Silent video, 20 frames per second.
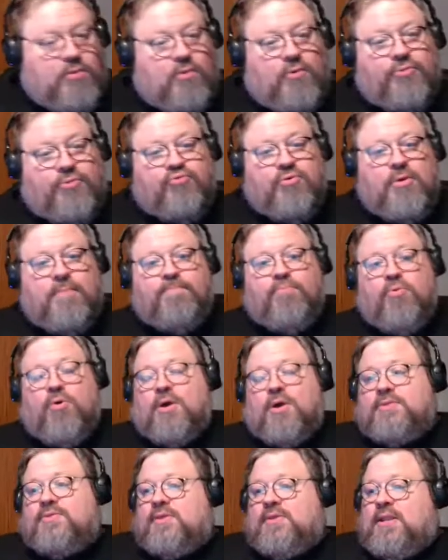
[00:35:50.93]
those 3
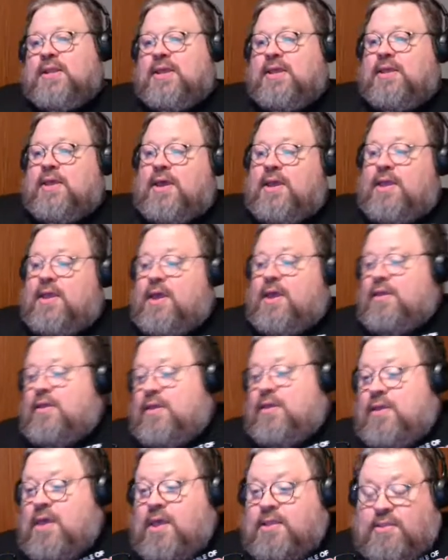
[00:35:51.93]
books, and
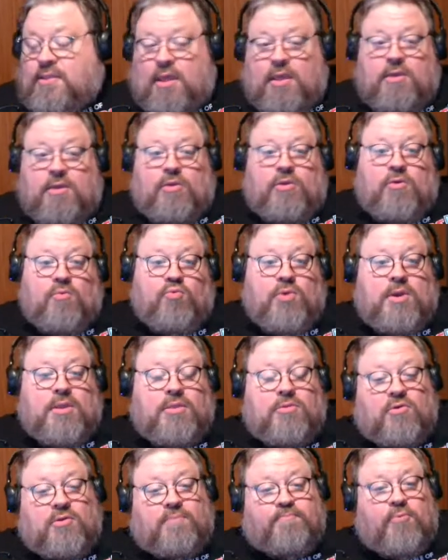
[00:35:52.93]
I tell you, you
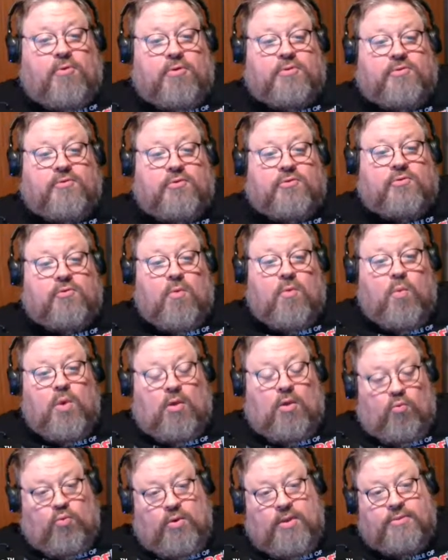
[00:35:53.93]
read those books; they're so
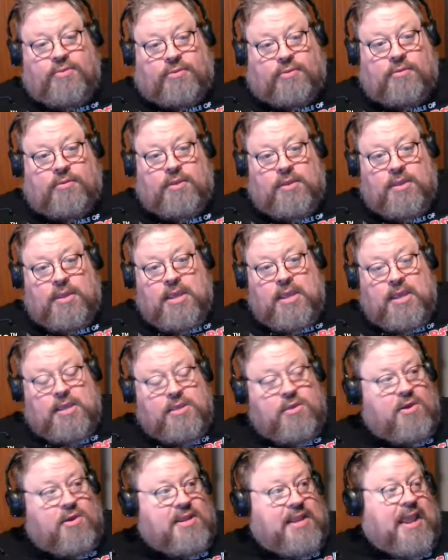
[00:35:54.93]
well written.
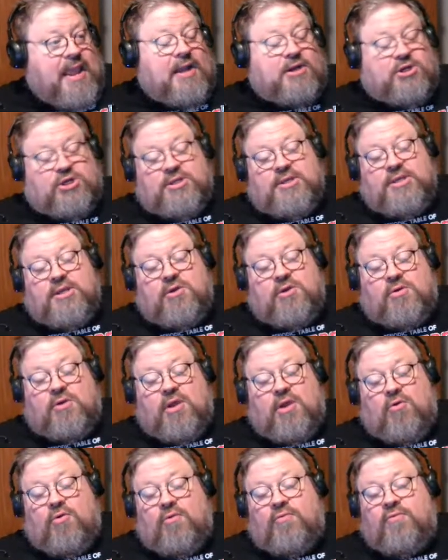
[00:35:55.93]
You can actually hear
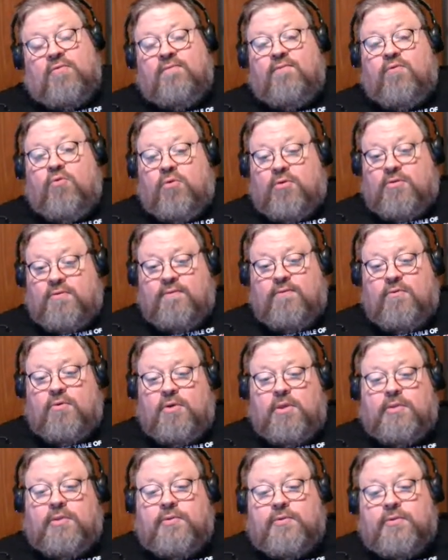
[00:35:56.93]
Harrison Ford's
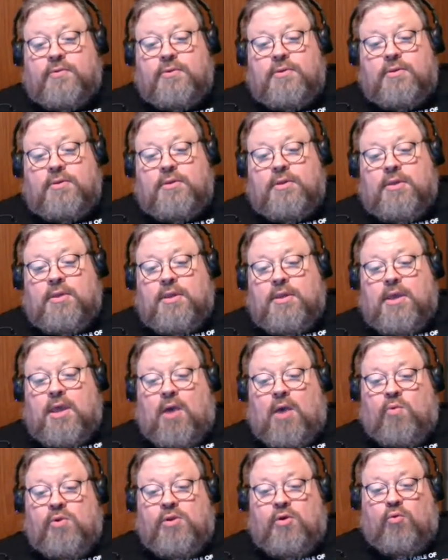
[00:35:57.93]
voice
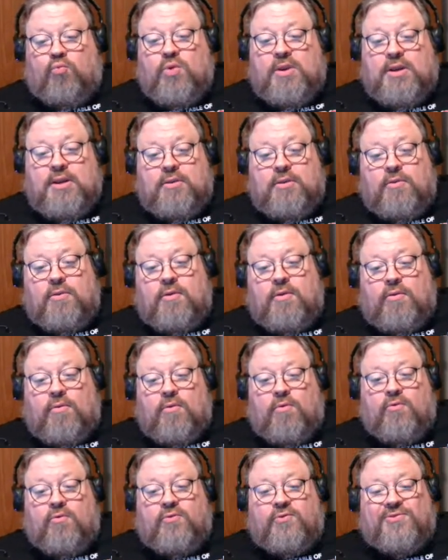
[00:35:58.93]
when you're reading
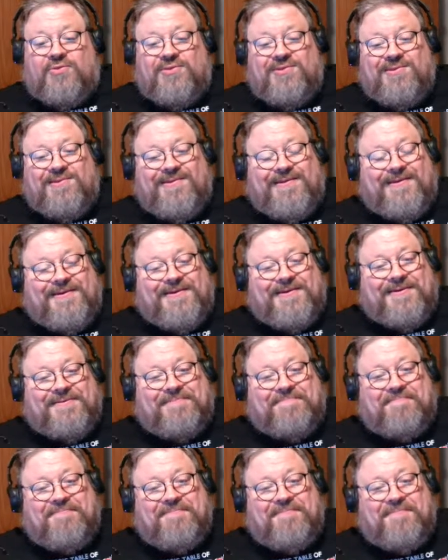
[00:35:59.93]
those
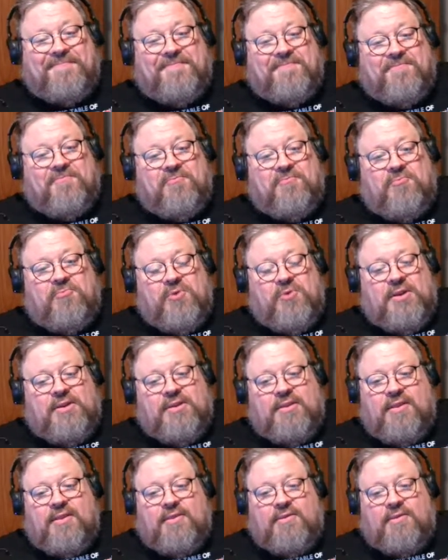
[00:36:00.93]

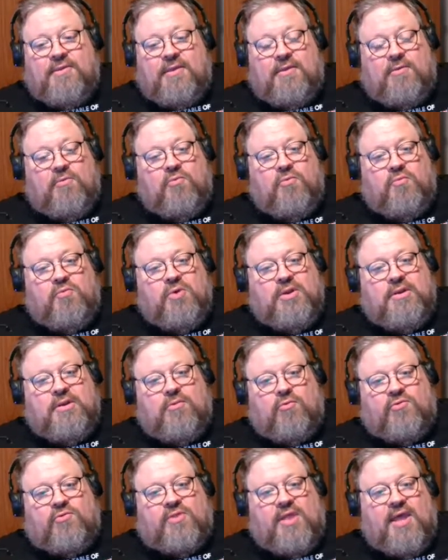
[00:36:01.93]
reading
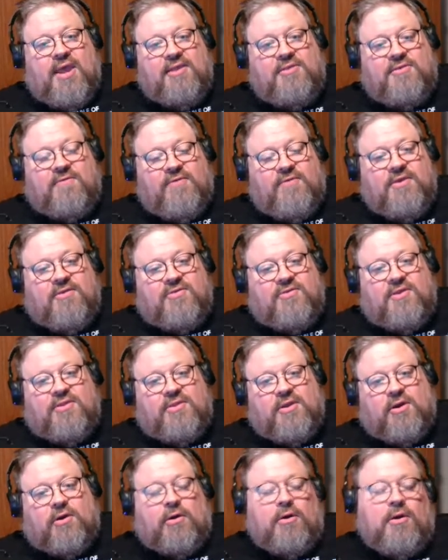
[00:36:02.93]
those lines of his in
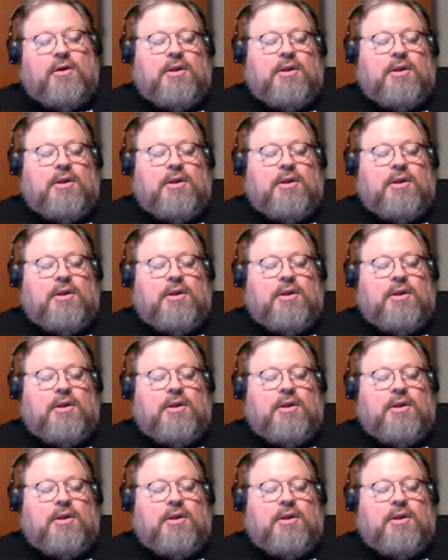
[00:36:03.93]
there,